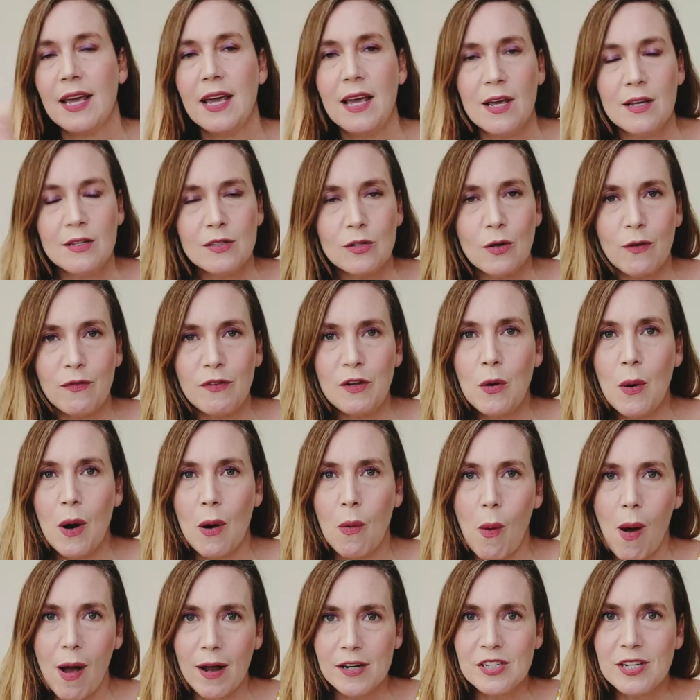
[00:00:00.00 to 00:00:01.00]
So if you are
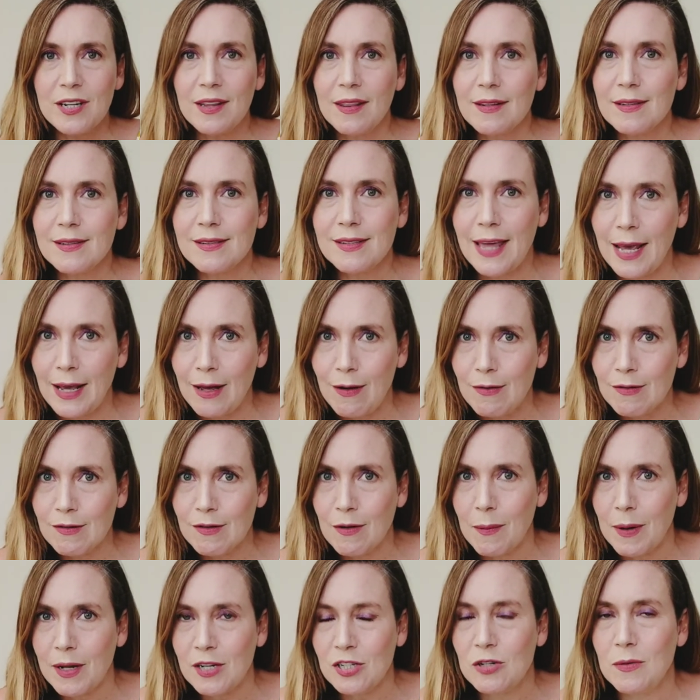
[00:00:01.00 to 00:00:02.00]
watching this, thank you so
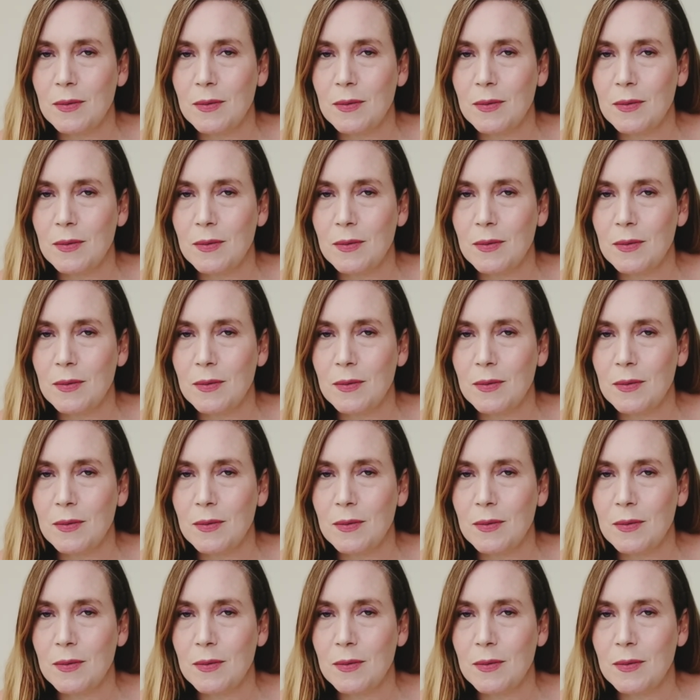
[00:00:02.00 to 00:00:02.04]
much.